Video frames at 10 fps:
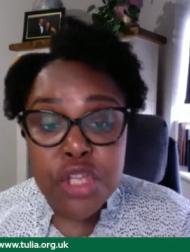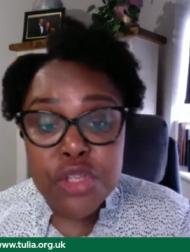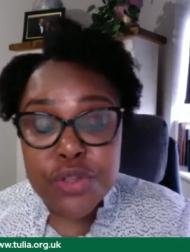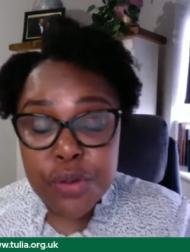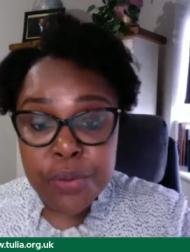
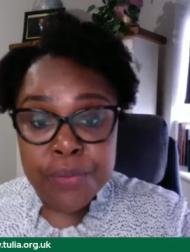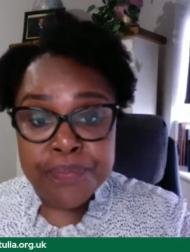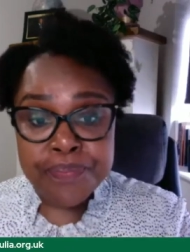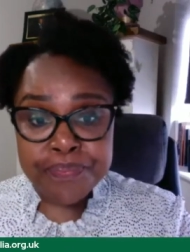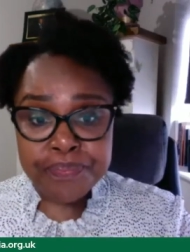So
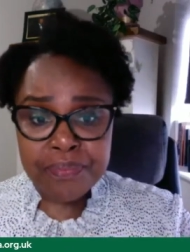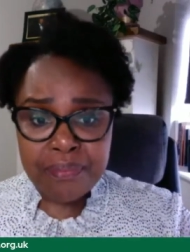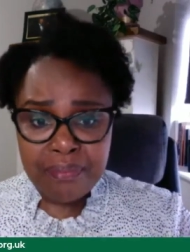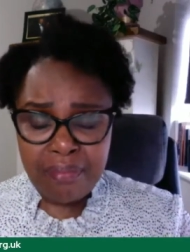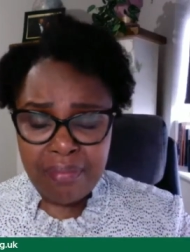
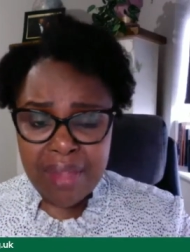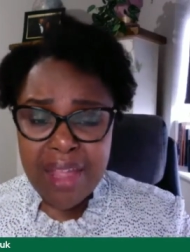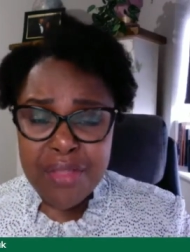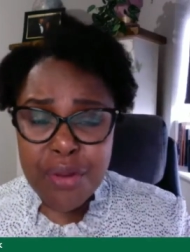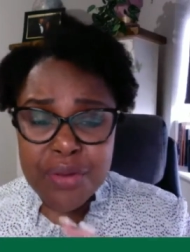
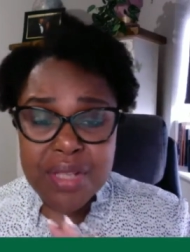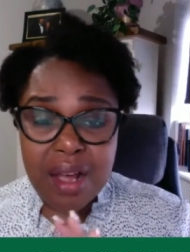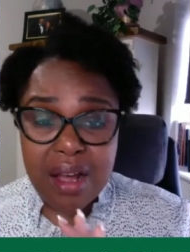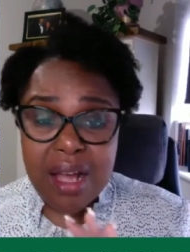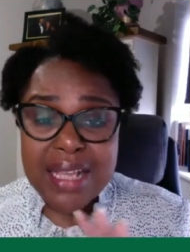those
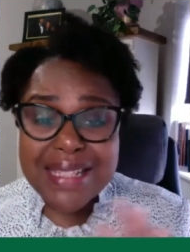are